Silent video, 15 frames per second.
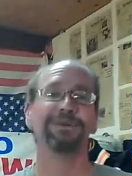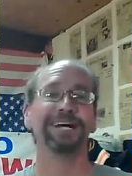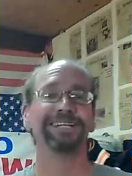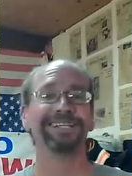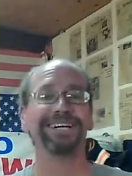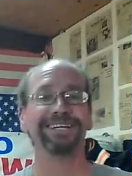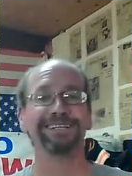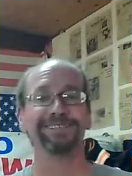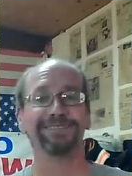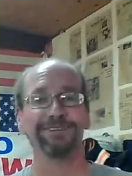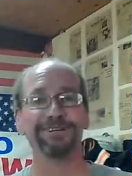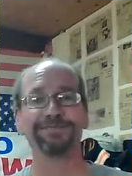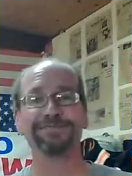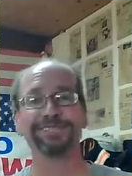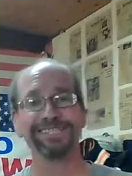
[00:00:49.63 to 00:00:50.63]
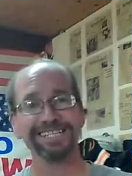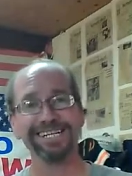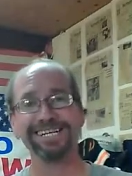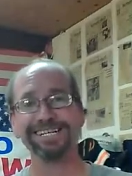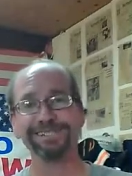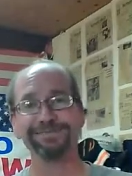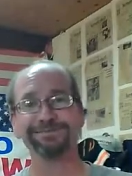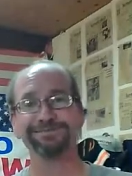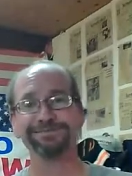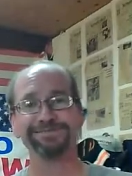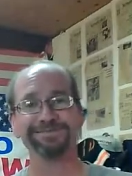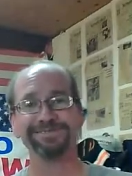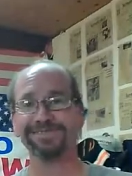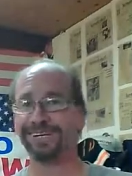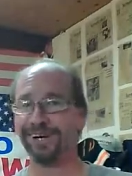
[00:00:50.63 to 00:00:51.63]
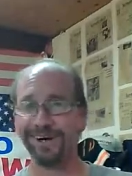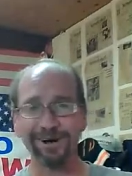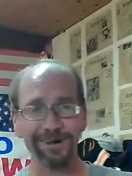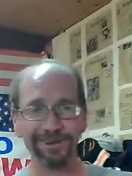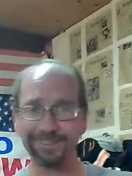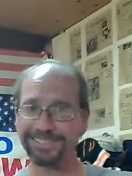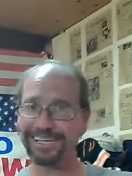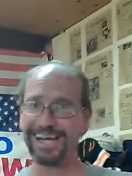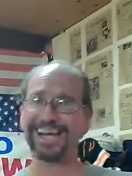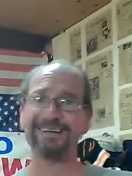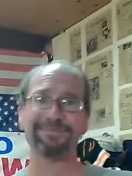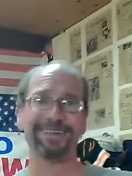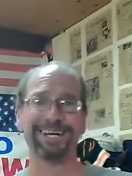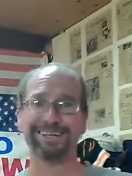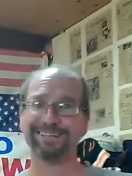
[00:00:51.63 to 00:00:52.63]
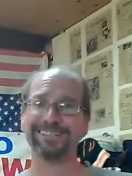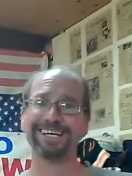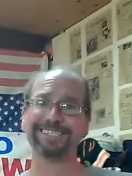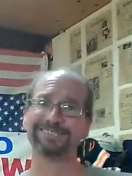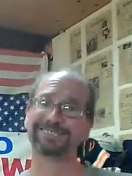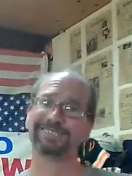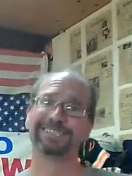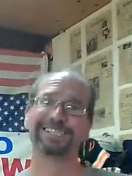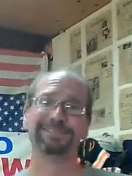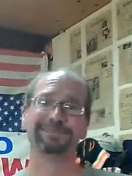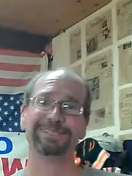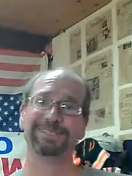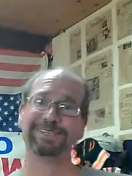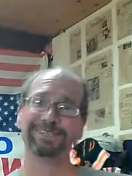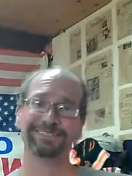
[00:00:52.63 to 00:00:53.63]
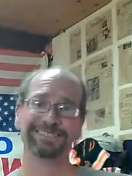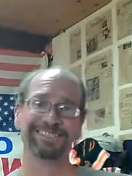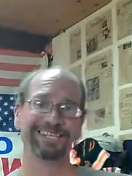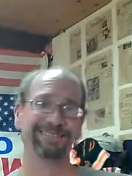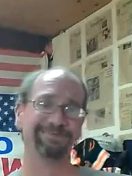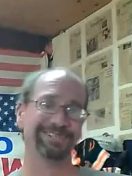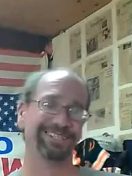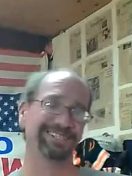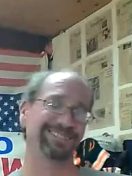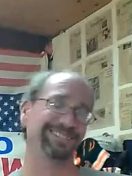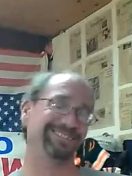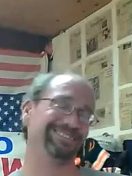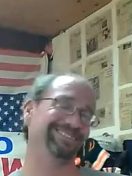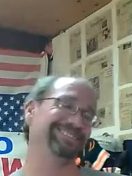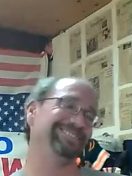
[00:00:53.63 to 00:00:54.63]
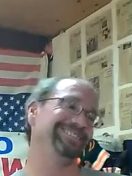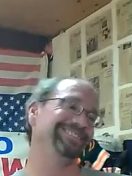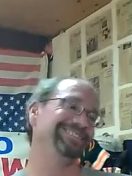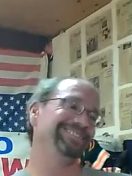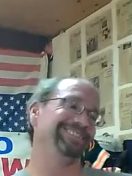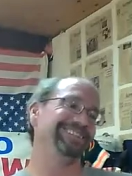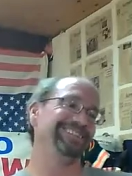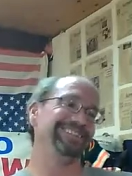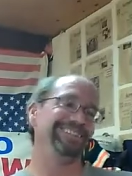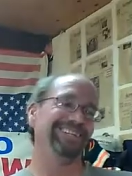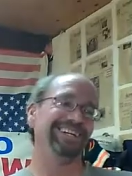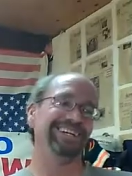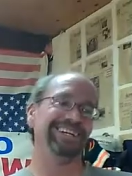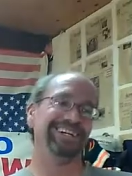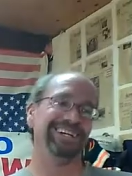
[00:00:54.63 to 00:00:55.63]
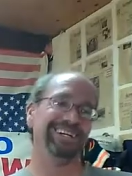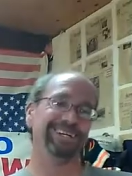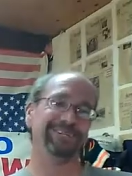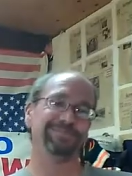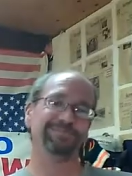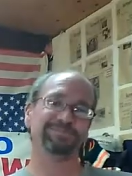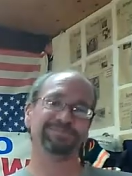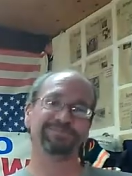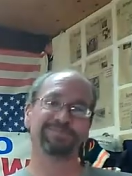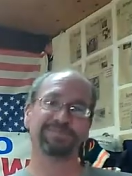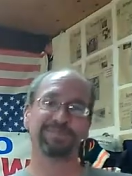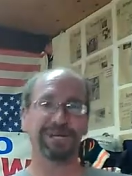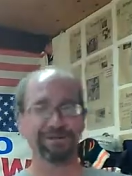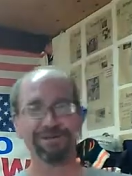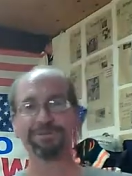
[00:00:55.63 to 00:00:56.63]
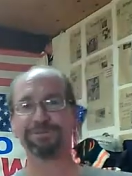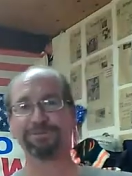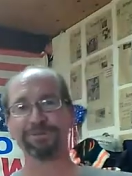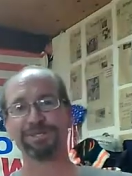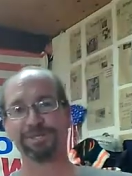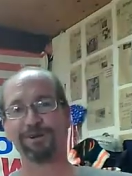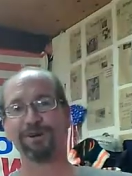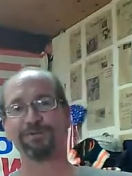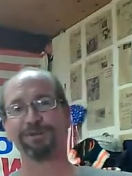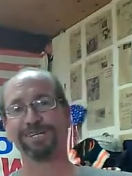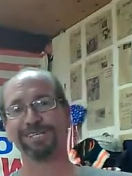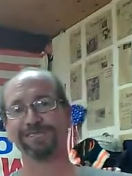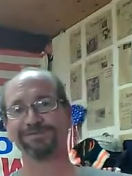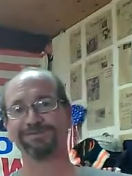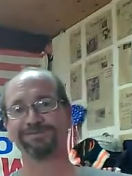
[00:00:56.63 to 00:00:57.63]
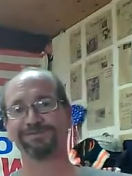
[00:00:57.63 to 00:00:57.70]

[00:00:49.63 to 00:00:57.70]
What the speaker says: back down to Crawford County all the time now. You guys are going to get me all the time now. But I'm coming with an army.